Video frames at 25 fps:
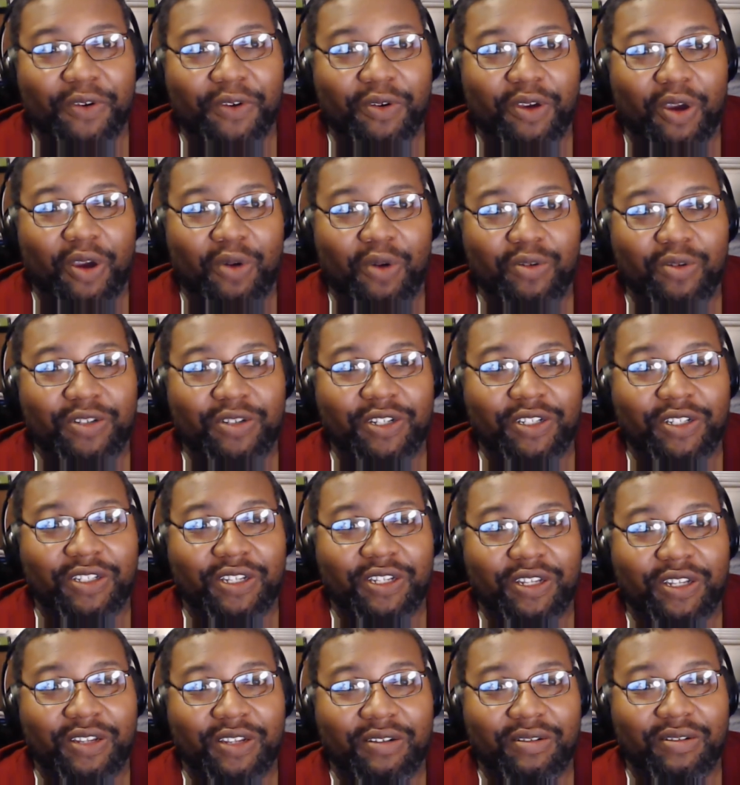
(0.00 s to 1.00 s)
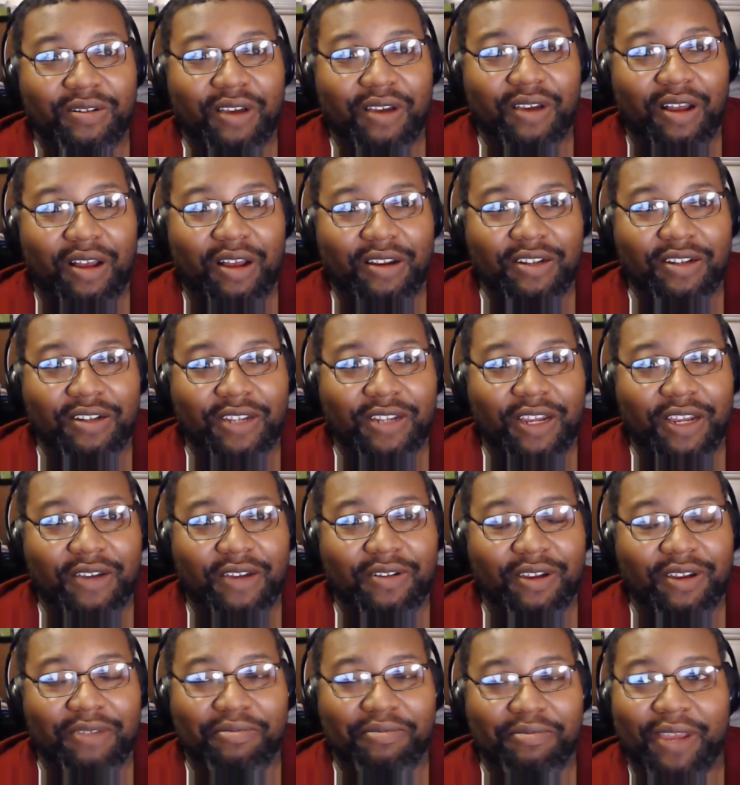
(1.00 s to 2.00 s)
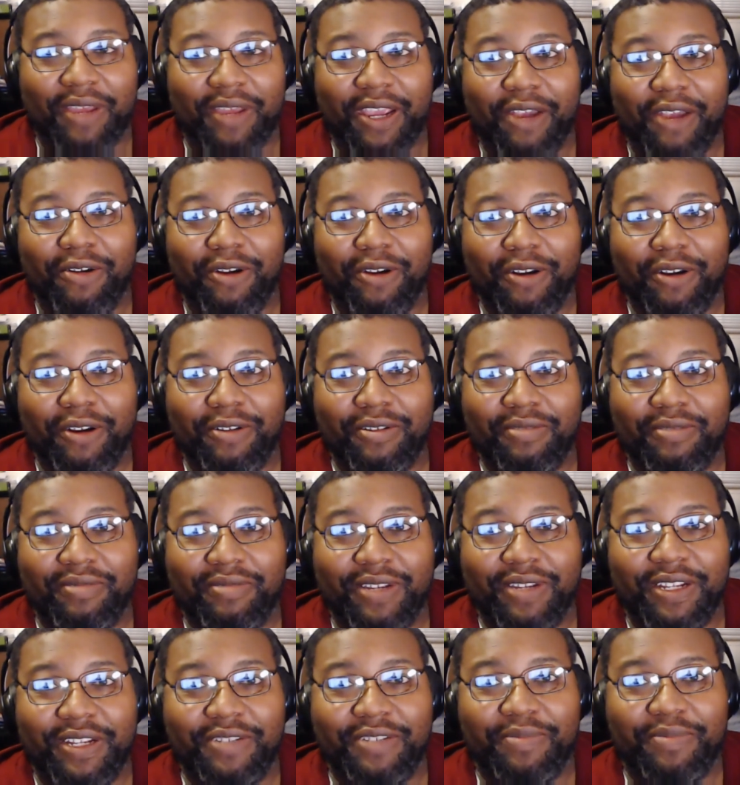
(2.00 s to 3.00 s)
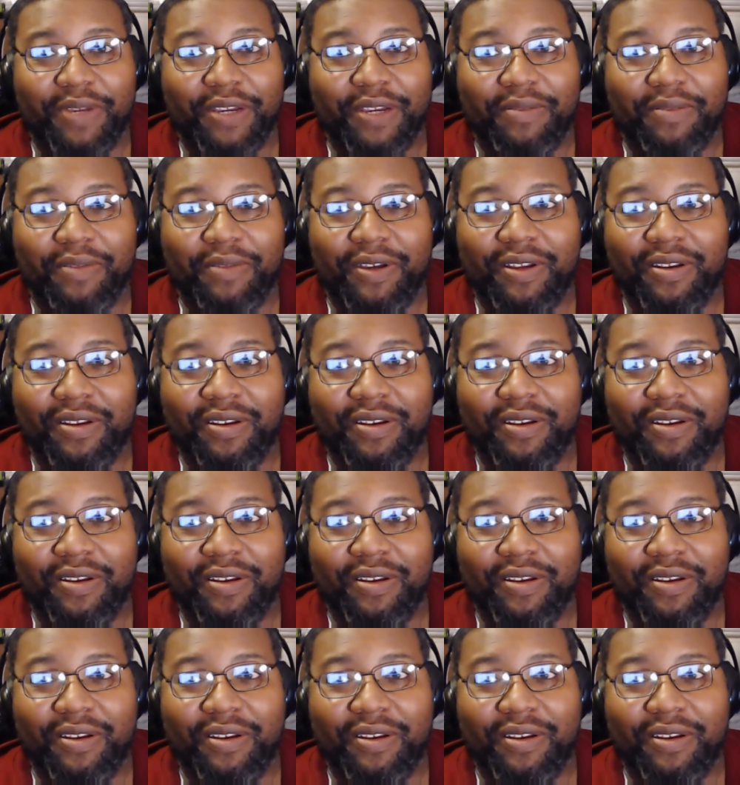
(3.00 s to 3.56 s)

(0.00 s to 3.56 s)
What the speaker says: coaches in college now that care to teach big men.